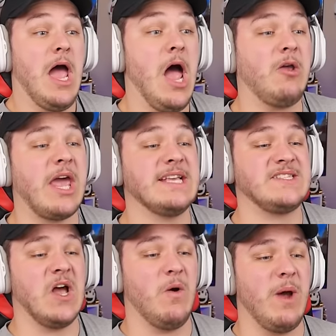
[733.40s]
Okay,
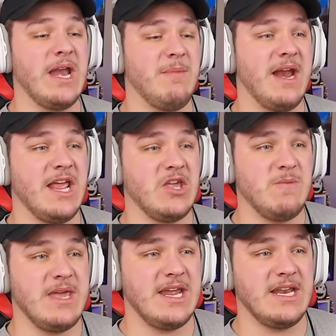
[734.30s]
so wait a minute. You
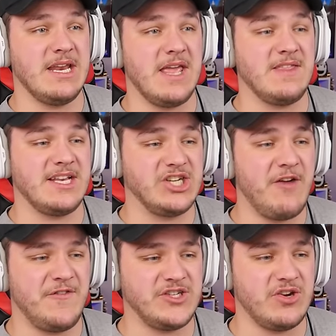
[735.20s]
mean that
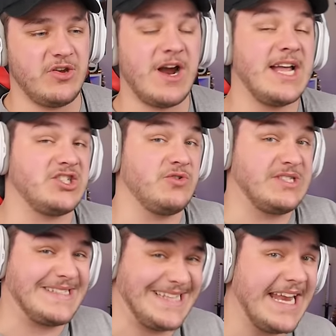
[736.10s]
Jeffy Jr. has to
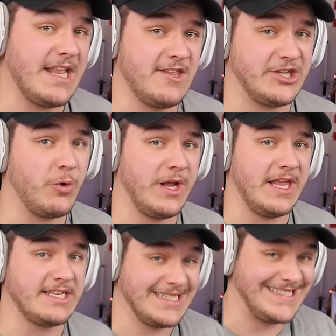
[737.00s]
sit in the
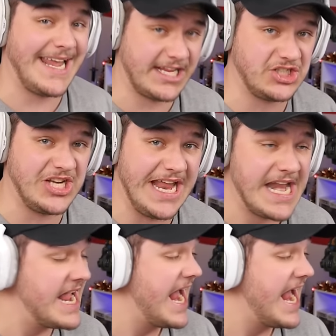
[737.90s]
toilet to take a shit?